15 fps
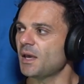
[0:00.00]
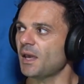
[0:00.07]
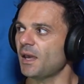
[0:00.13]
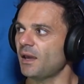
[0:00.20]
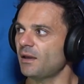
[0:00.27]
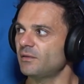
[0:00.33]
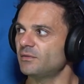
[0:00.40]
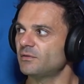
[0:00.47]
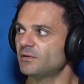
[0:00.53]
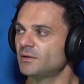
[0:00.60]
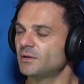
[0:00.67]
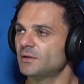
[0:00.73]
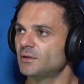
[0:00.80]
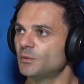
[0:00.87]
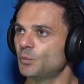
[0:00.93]
And
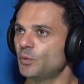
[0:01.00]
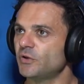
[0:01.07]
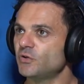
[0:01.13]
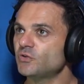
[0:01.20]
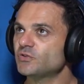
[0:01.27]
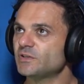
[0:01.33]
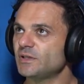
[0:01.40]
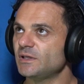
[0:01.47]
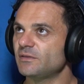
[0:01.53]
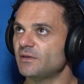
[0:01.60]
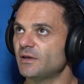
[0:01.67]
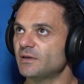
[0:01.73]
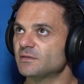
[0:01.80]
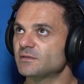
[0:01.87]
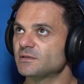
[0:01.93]
when you see
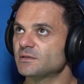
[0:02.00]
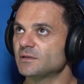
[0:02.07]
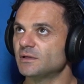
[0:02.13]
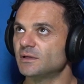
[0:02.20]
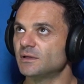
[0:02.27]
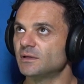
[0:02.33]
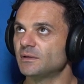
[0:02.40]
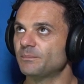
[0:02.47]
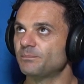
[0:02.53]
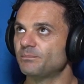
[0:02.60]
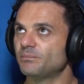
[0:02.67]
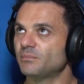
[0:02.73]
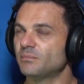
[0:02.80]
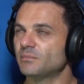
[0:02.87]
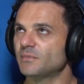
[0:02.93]
this,
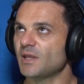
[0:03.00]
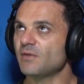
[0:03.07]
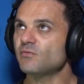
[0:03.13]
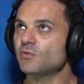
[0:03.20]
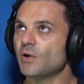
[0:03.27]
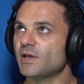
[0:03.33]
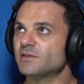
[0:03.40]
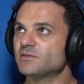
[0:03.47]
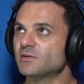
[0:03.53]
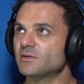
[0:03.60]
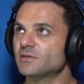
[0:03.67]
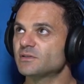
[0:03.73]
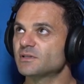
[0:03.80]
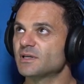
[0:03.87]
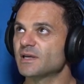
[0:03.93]

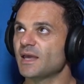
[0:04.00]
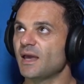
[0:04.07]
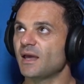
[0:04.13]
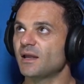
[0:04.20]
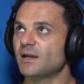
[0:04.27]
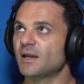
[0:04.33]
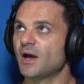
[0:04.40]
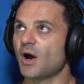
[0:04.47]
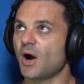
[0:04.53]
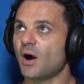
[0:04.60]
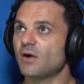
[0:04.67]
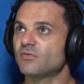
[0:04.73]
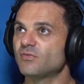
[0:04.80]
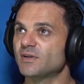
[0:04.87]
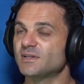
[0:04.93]
influencers can
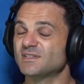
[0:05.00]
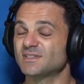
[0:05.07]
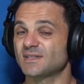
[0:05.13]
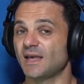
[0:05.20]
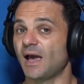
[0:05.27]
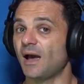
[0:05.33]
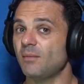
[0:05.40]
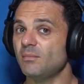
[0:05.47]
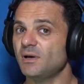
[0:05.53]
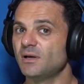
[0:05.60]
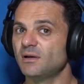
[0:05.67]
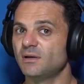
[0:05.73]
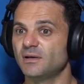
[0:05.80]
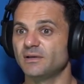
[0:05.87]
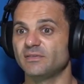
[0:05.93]
often scam
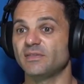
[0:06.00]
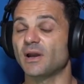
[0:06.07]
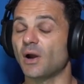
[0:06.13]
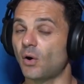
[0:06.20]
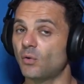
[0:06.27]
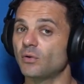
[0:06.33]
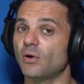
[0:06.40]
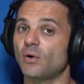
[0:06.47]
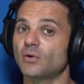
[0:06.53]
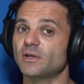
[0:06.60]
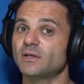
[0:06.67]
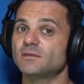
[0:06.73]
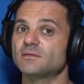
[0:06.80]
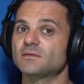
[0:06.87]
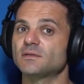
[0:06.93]
their own
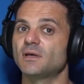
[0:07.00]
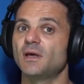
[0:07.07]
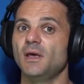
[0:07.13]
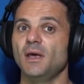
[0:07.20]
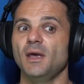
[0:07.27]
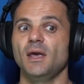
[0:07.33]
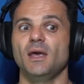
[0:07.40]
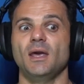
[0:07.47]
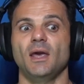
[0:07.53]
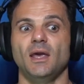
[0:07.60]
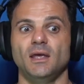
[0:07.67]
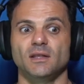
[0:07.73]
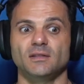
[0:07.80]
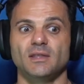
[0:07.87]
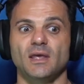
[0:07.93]
audience,
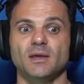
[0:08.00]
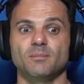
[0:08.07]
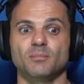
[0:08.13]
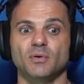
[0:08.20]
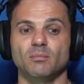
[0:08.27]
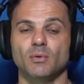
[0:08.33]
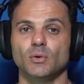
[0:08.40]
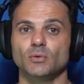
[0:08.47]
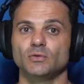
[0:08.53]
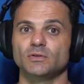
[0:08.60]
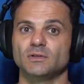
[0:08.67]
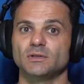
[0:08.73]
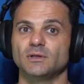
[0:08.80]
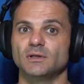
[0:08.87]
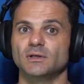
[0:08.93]
and they promote